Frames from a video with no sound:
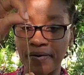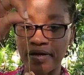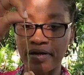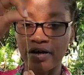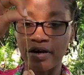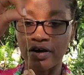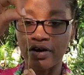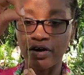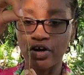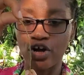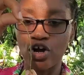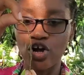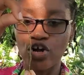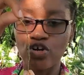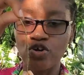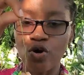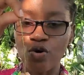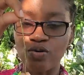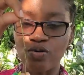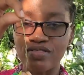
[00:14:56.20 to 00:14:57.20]
here.
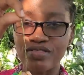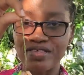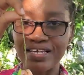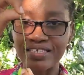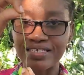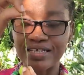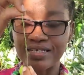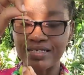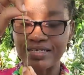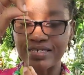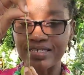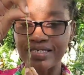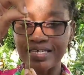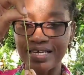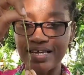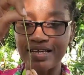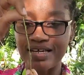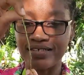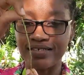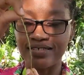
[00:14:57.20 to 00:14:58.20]
Now these little
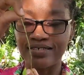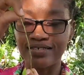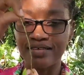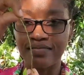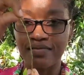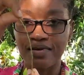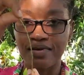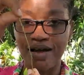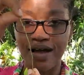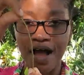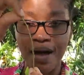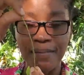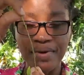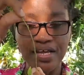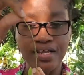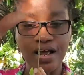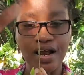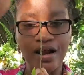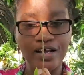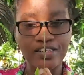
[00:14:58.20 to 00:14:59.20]
seeds, I
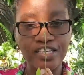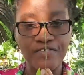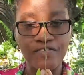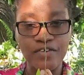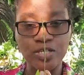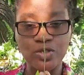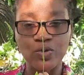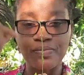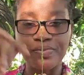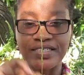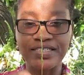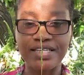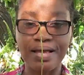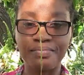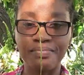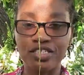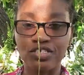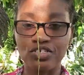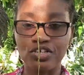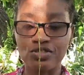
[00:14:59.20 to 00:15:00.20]
mean, a lot of us would be
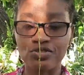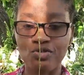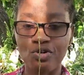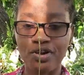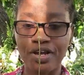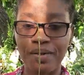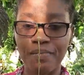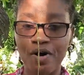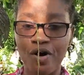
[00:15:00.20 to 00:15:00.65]
tempted to throw them